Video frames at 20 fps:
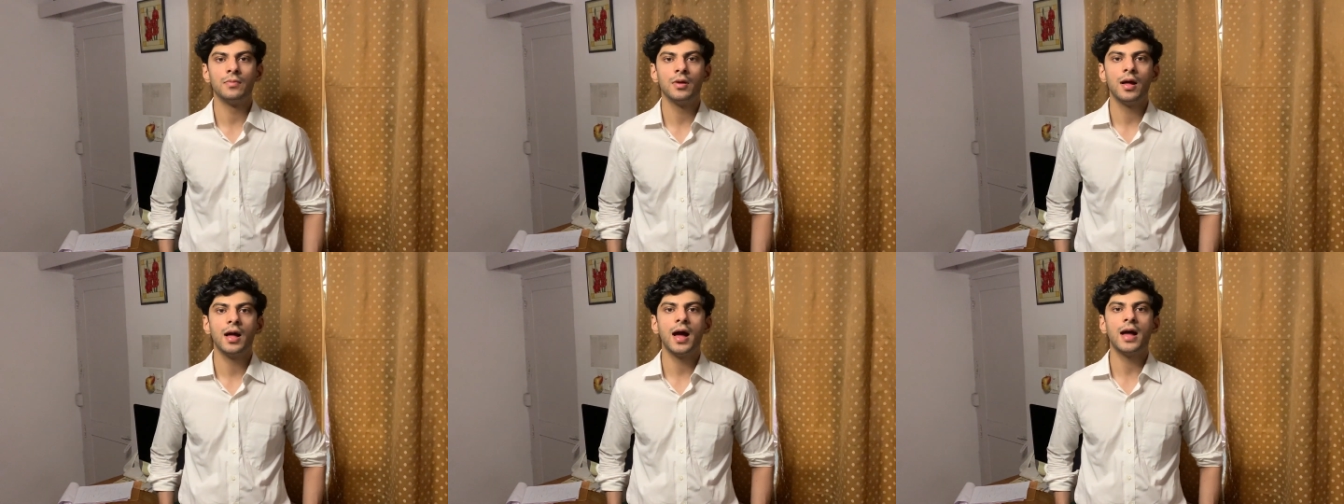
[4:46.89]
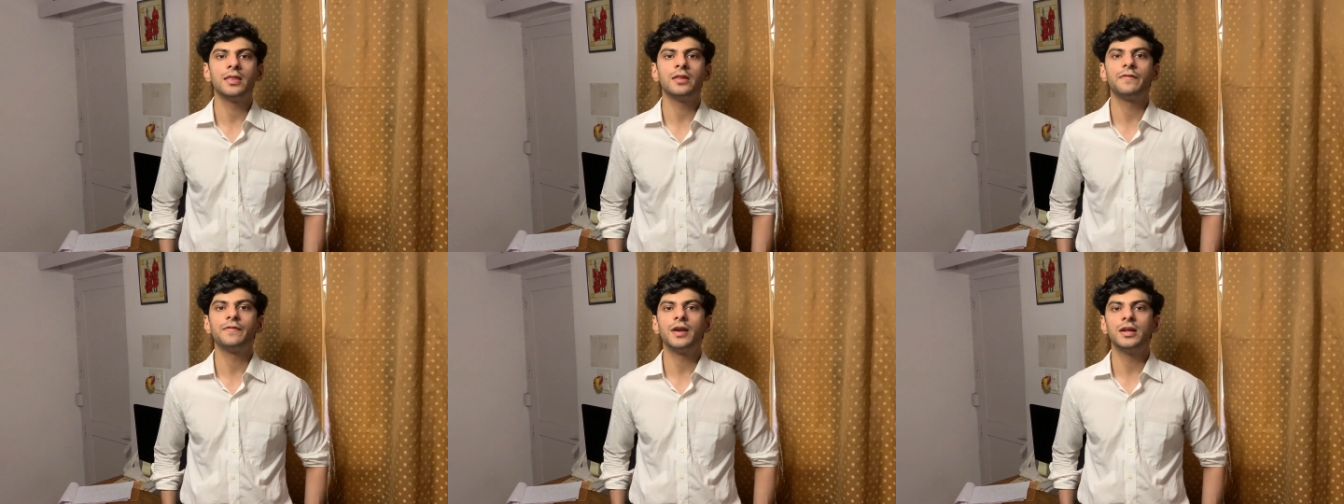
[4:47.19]
and
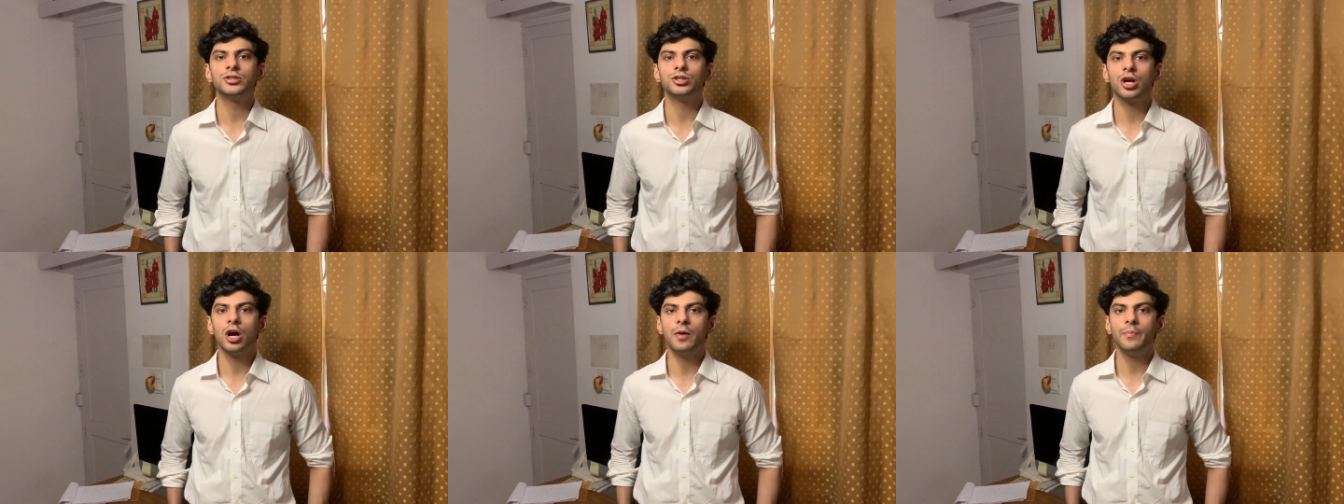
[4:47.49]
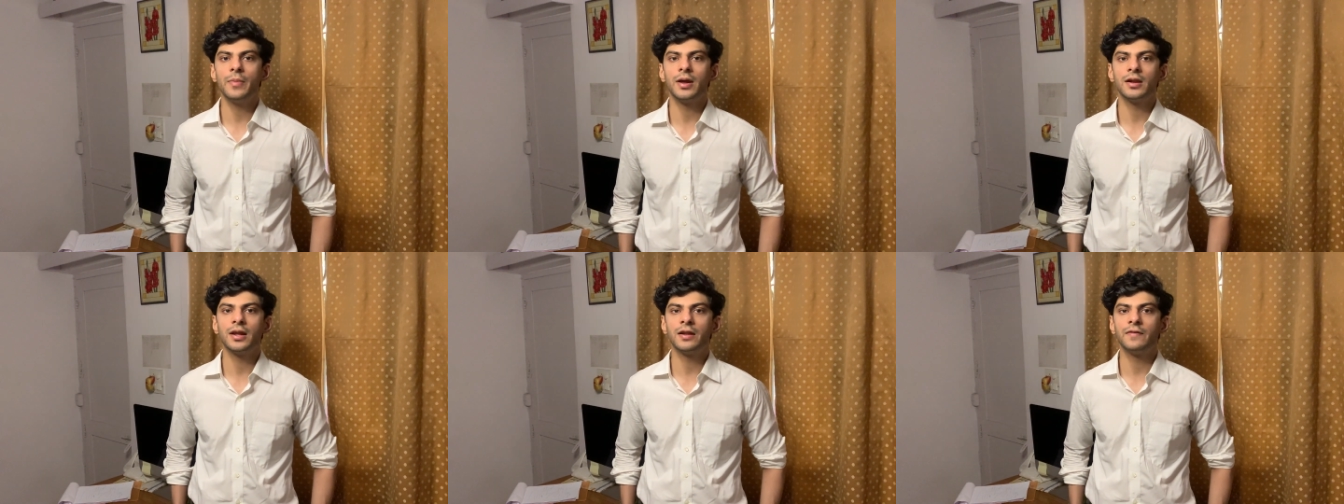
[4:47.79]
the French
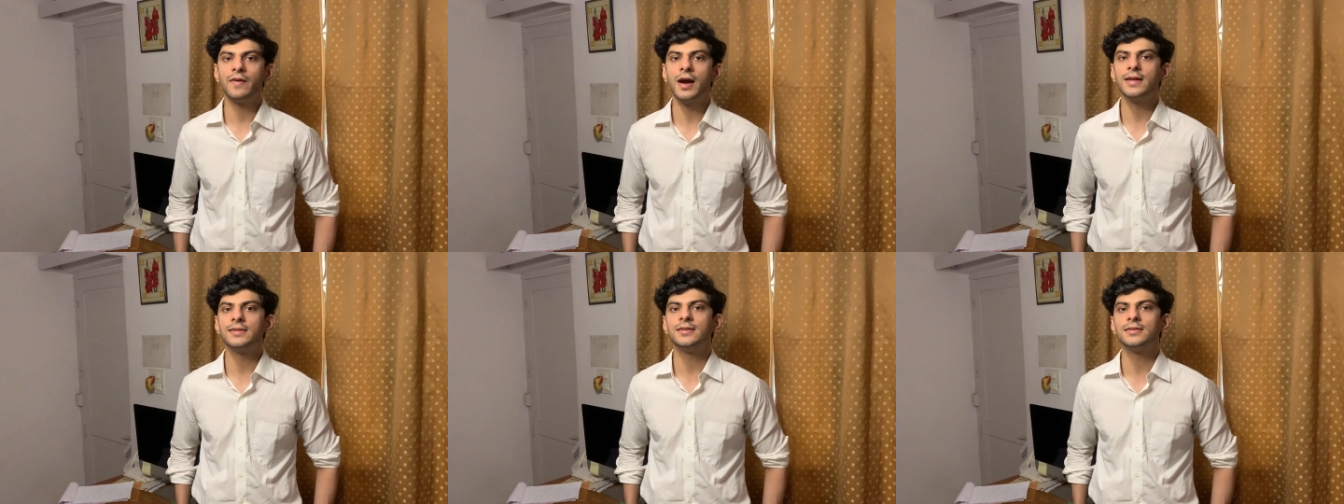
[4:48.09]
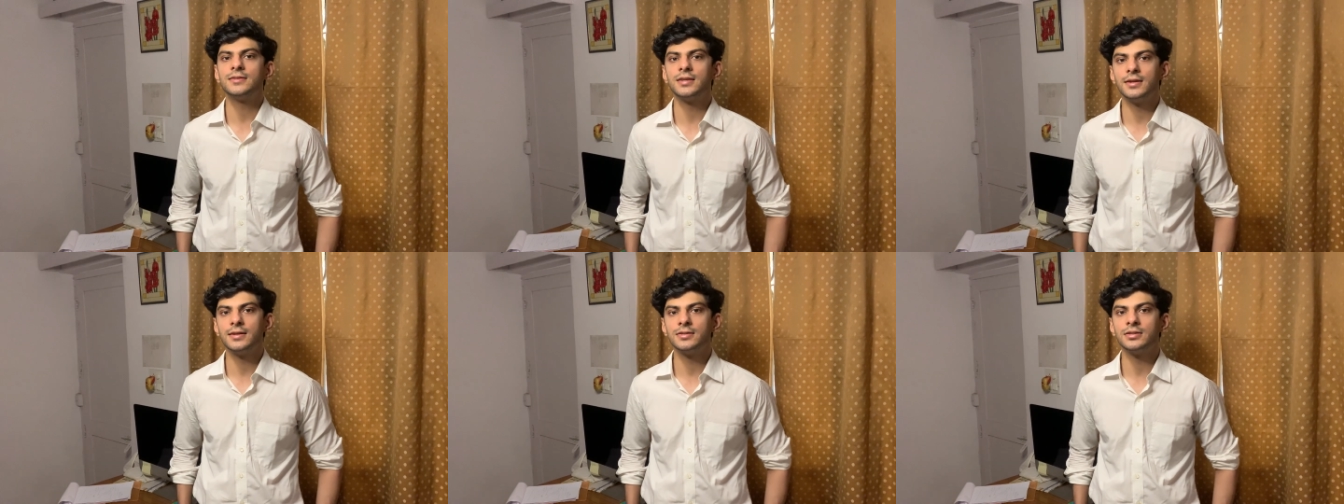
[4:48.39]
government advised its
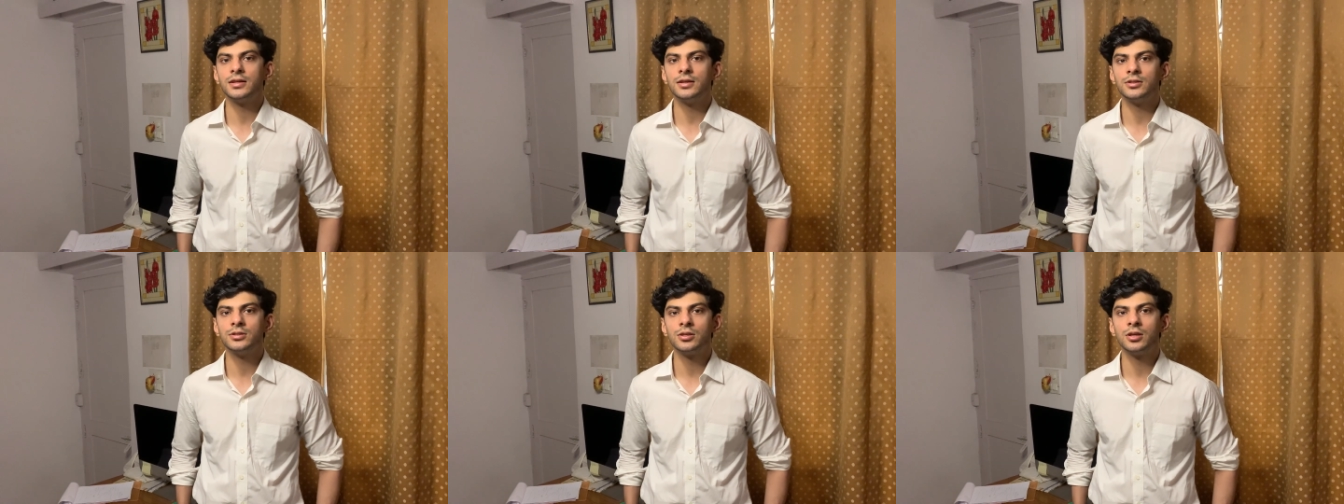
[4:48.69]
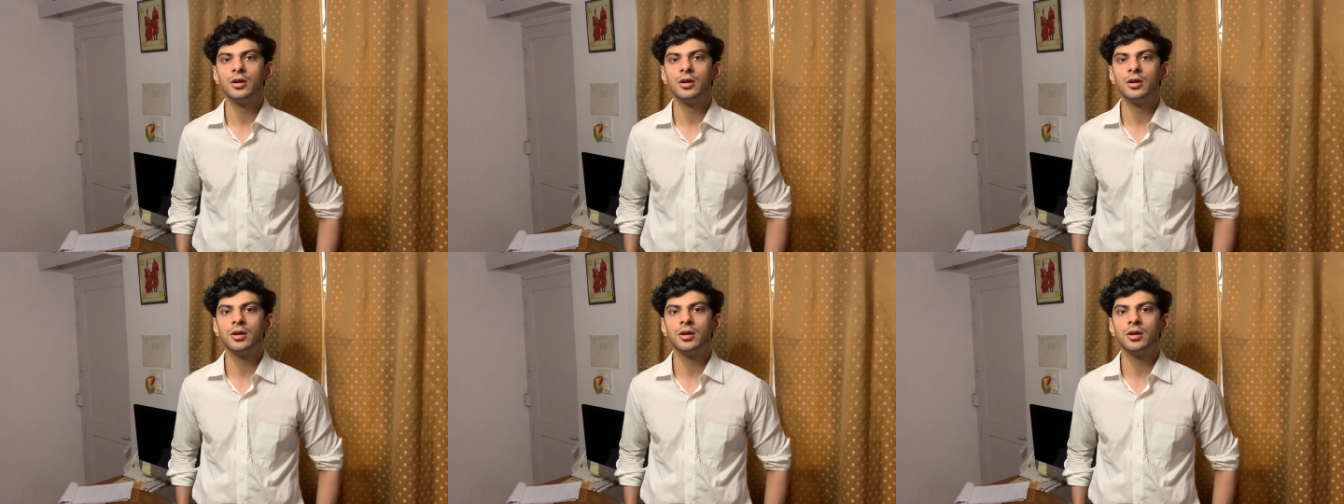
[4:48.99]
citizens